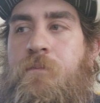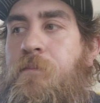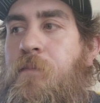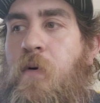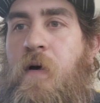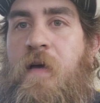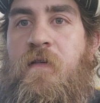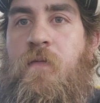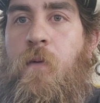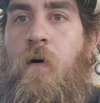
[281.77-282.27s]

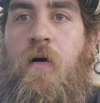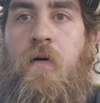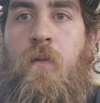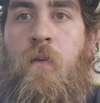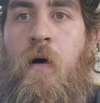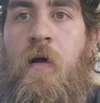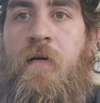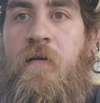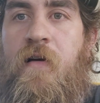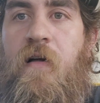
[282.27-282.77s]
wastewater
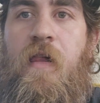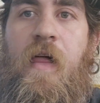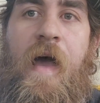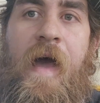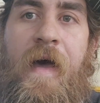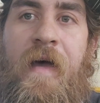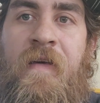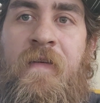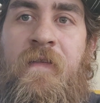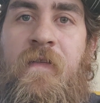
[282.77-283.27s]
1
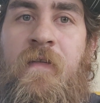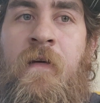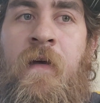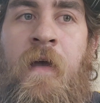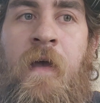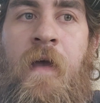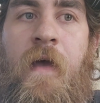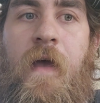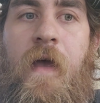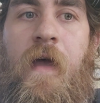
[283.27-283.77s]
class
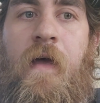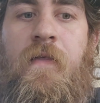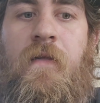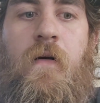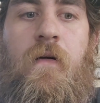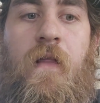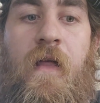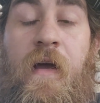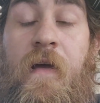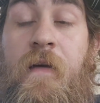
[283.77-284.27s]
and
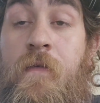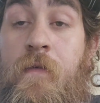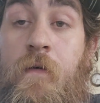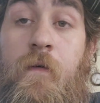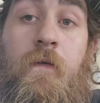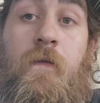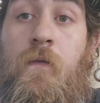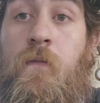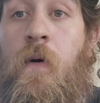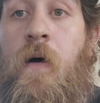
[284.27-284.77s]
they're like,
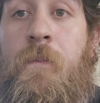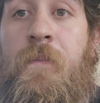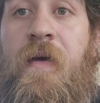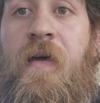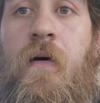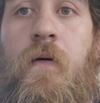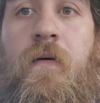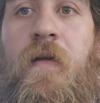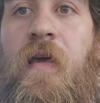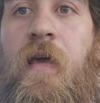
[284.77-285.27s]
this is what
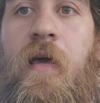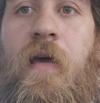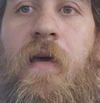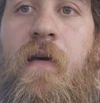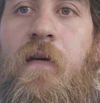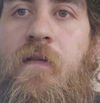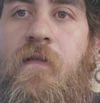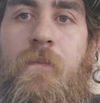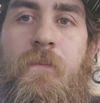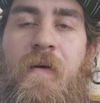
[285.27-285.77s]
BOD
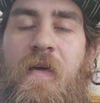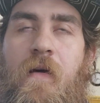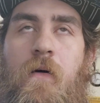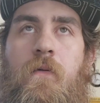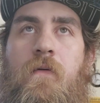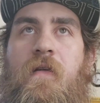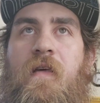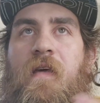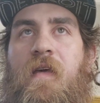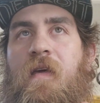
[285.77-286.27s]
is.
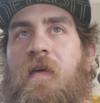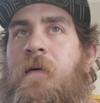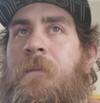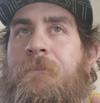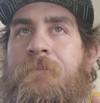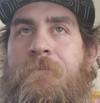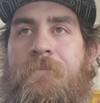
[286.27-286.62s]
BOD